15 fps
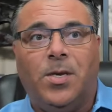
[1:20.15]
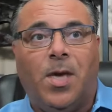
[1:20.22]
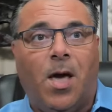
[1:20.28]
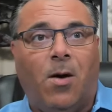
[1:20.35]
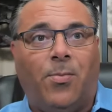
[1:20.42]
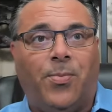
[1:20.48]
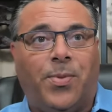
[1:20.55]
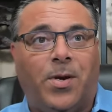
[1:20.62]

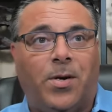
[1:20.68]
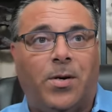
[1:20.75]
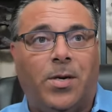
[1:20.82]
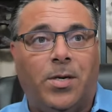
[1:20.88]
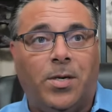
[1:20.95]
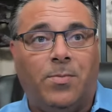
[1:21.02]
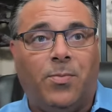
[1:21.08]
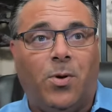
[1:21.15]
out there. And
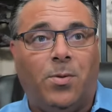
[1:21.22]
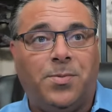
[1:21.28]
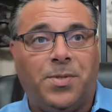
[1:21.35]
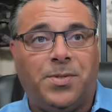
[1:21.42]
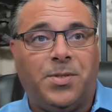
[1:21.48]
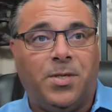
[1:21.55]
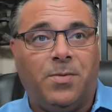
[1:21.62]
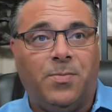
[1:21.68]
it involves the
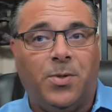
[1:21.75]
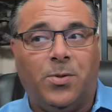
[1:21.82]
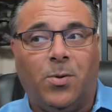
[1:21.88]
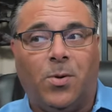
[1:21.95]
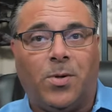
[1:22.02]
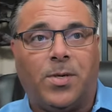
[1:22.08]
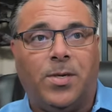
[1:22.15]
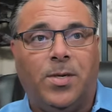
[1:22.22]
city of New
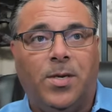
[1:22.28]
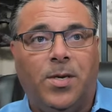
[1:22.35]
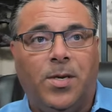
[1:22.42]
York.